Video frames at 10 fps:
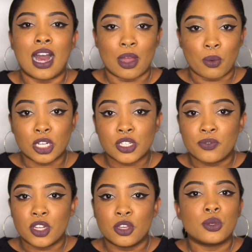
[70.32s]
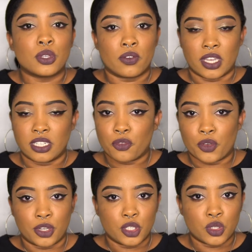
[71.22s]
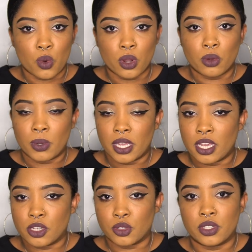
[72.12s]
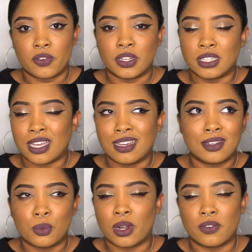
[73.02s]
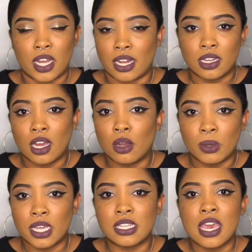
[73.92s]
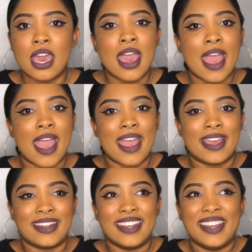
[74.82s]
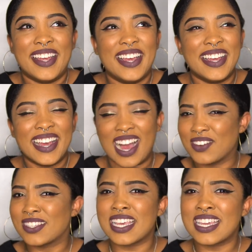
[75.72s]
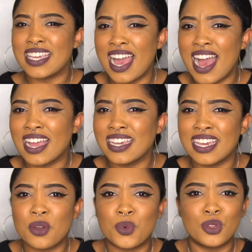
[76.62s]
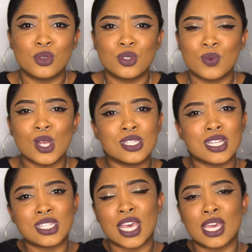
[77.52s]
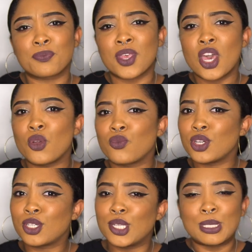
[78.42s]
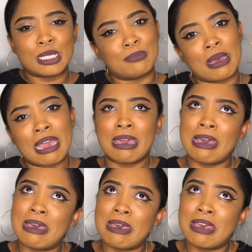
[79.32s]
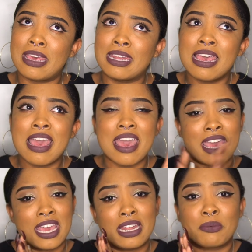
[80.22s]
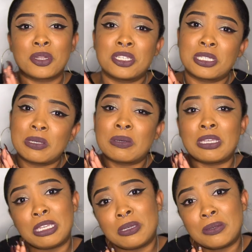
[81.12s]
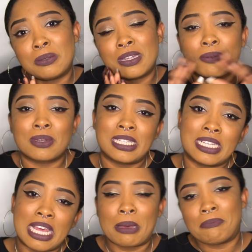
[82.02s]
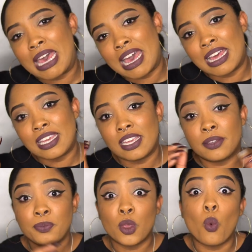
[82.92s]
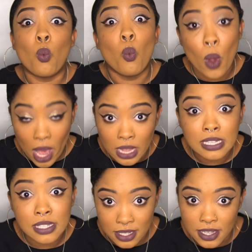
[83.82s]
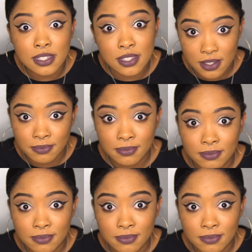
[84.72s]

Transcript: I watched some videos of like different short wigs or different like whatever kind of cut wigs, and I was like, yeah, I could get one of those ones that's like real close to my head and I'm gonna look so cute and I'm gonna look like a baddie. Well, sis,